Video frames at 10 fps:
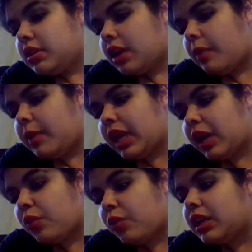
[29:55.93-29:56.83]
I mean,
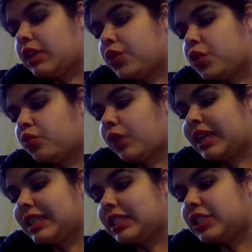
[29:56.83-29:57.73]
like, one, if you
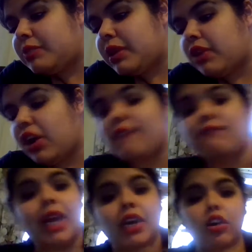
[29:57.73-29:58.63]
want to be with her,
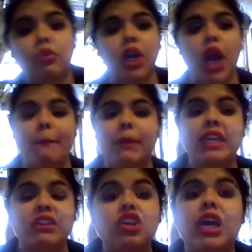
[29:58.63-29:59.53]
fine, go with her,
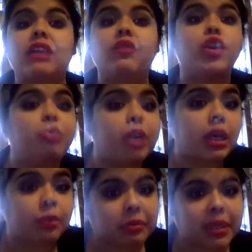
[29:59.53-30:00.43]
but you have to first break
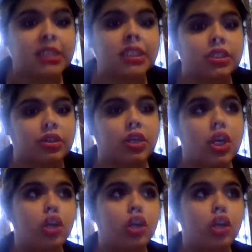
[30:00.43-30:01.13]
up with my sister.